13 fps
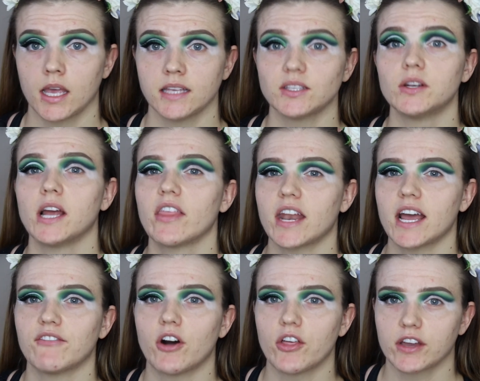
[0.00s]
So now that I
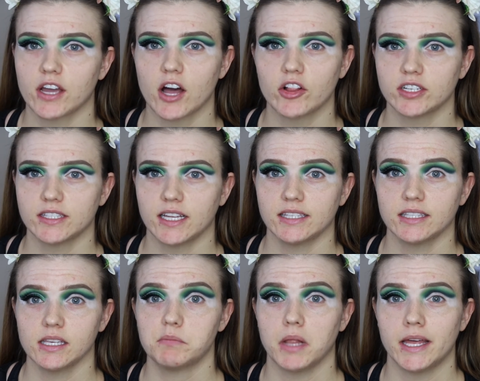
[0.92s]
have all the colors
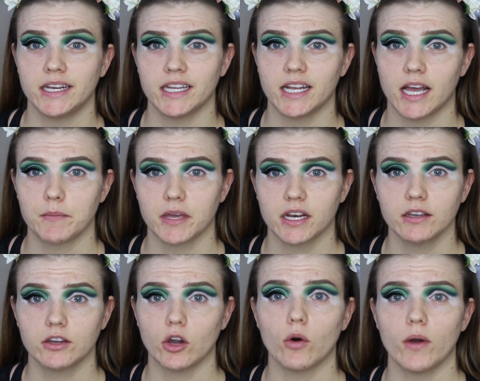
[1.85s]
nicely blended, I'm
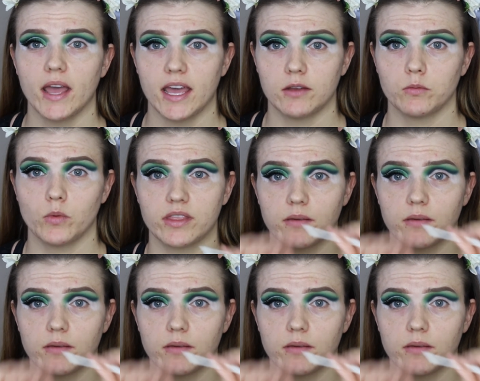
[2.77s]
gonna go in with